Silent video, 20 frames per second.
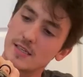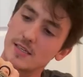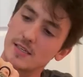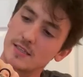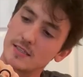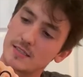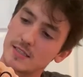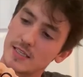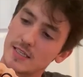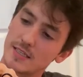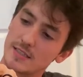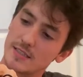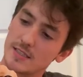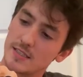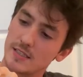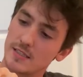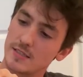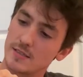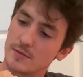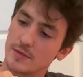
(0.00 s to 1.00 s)
he stays
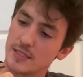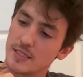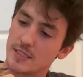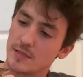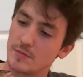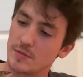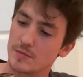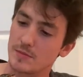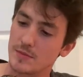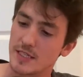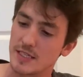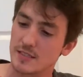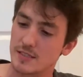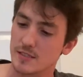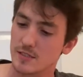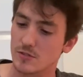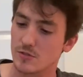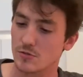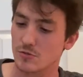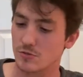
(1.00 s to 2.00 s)
here. We keep him nice
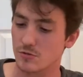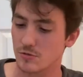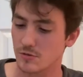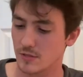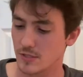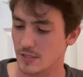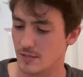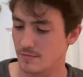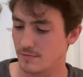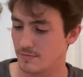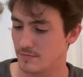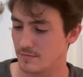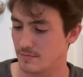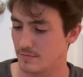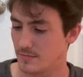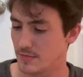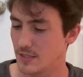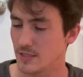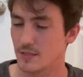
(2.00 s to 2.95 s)
and cool, and you